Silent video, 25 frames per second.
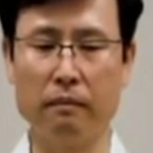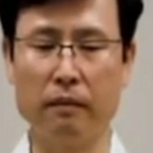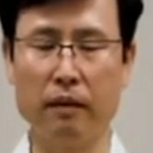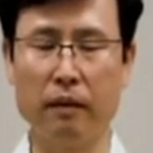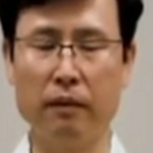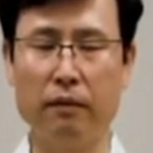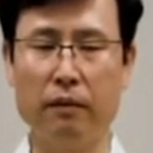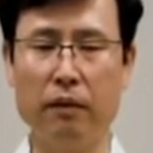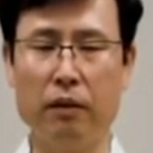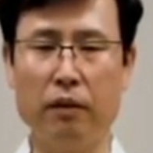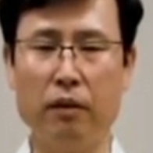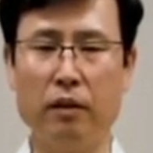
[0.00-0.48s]

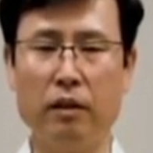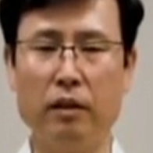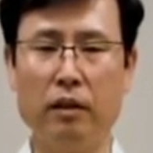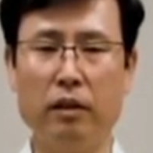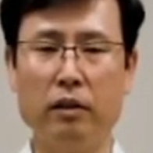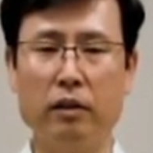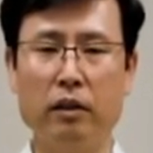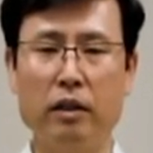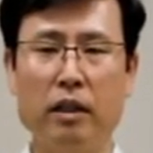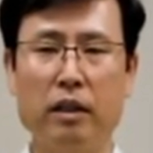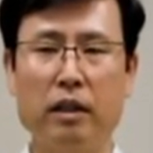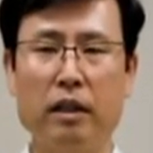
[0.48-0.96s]
Focus on
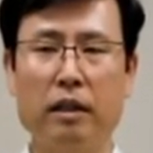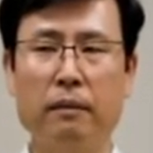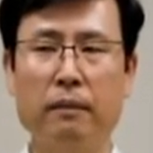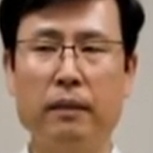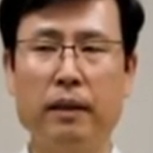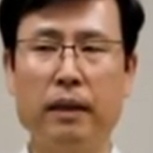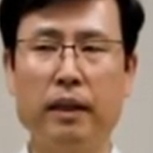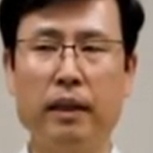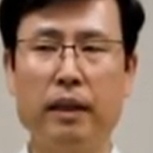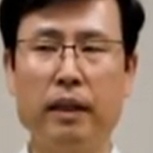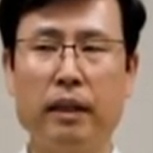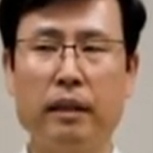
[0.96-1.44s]
your
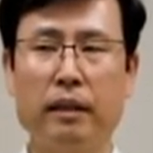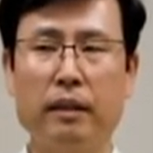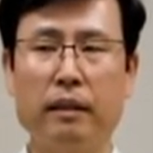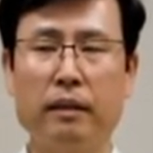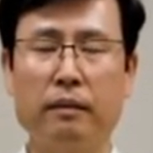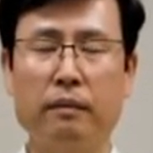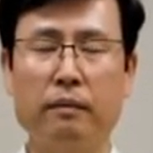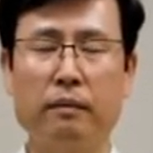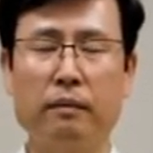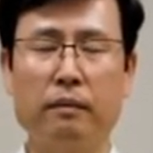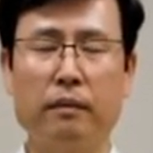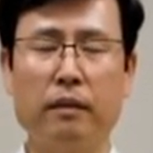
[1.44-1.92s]
stomach.
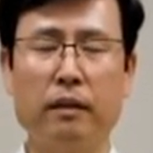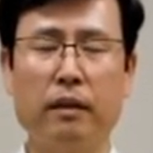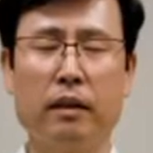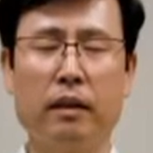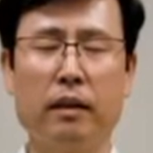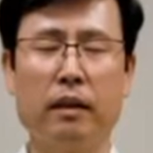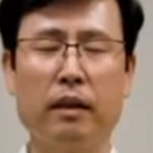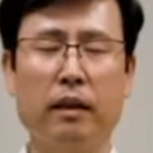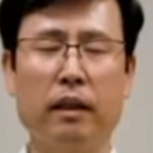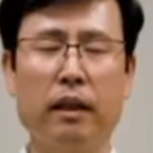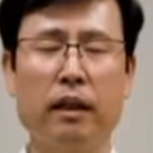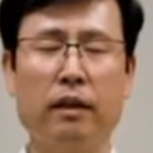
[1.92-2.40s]

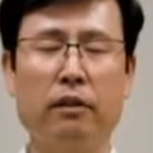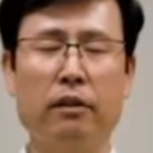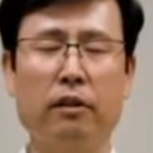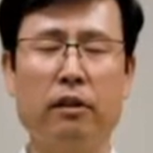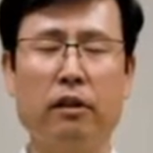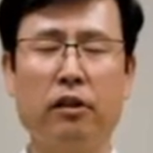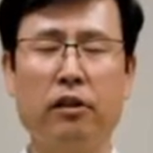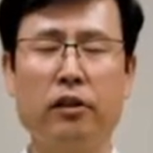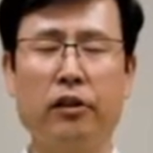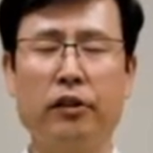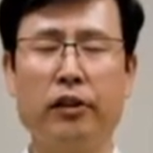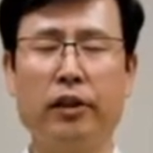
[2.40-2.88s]
Now
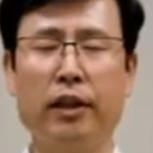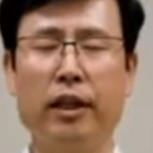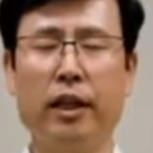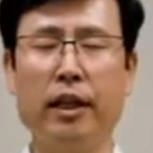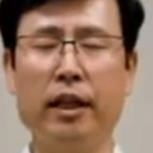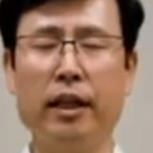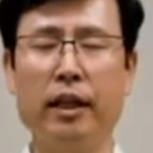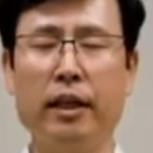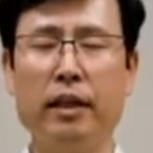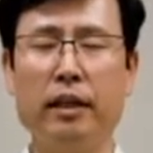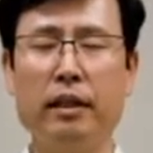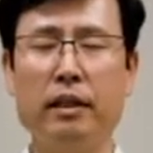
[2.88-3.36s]
close your
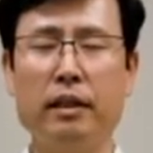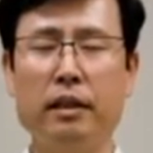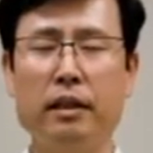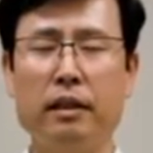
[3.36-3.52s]
eyes